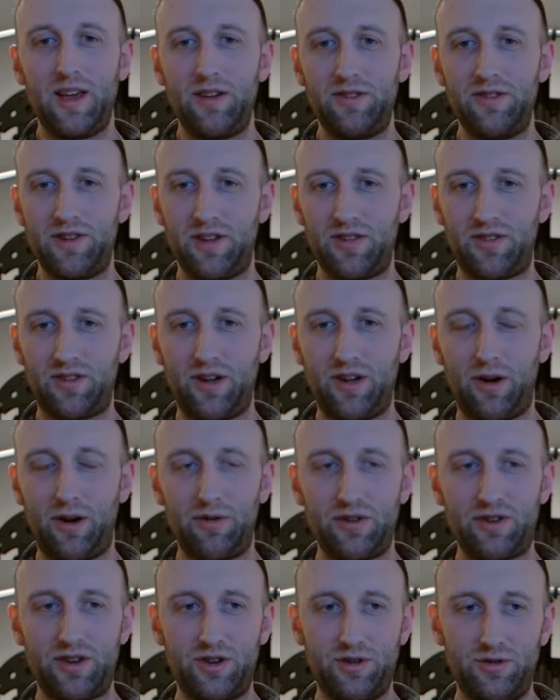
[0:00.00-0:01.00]
You just
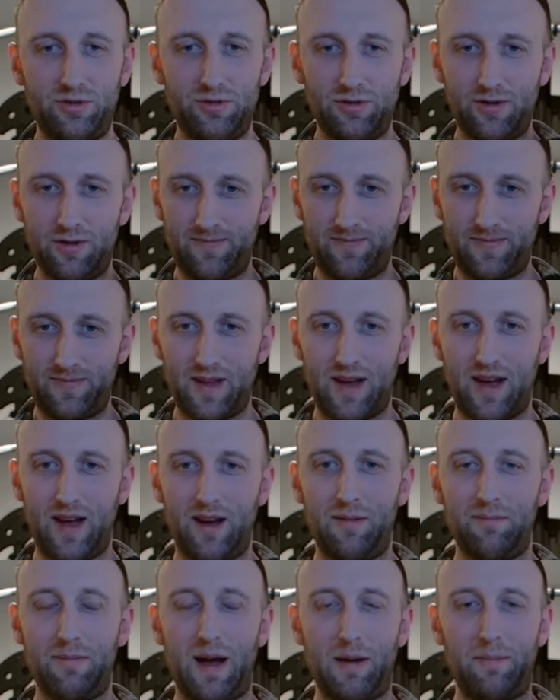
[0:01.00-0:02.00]
go to
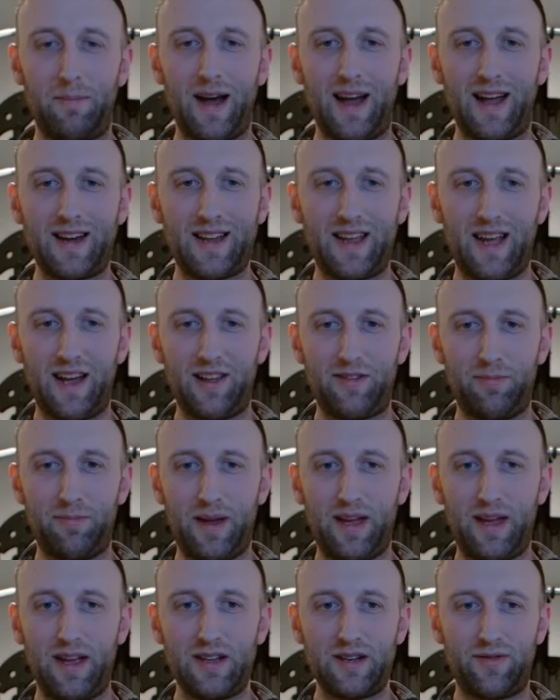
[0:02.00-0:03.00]
my podcast
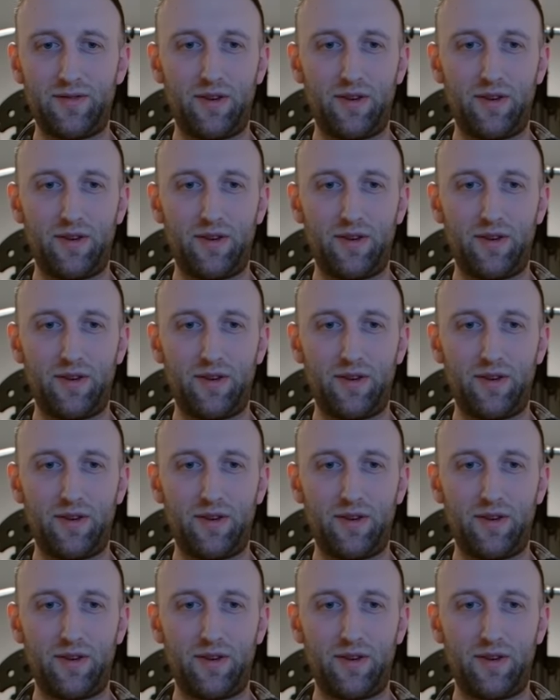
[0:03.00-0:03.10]
page.